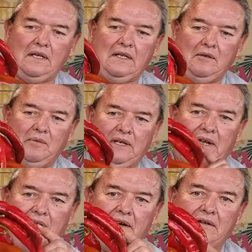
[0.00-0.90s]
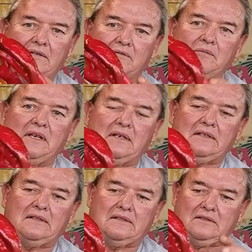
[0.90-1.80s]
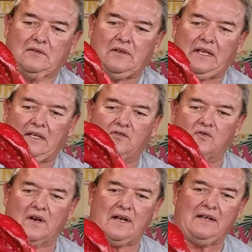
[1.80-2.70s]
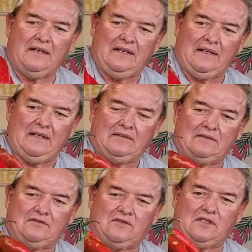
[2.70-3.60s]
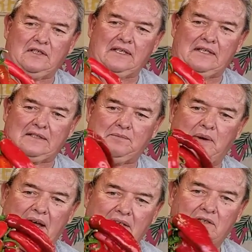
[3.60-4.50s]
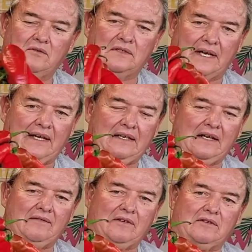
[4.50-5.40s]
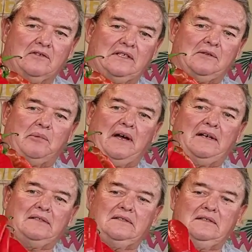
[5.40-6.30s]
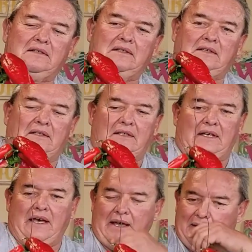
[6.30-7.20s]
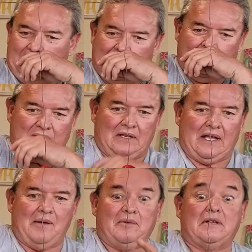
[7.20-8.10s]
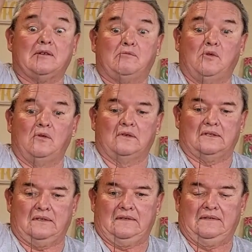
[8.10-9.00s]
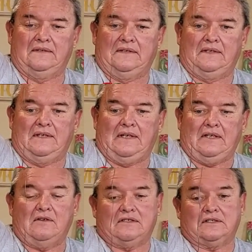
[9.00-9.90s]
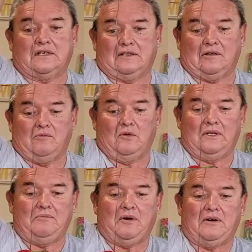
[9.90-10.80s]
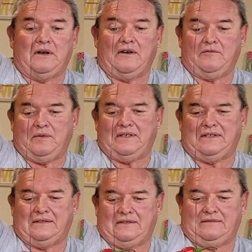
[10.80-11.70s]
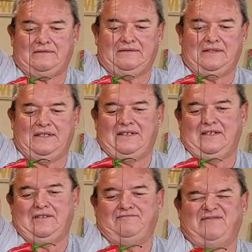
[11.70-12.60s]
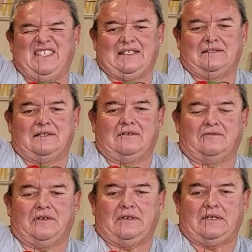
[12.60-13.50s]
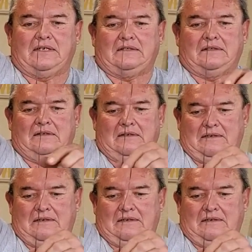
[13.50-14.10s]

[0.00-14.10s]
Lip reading: a little bit of air so they can dry. Chili that's packed too tight, I've learned in the past, and what'll happen, it'll mold. You could just cut the moldy part off, but it just doesn't look very nice.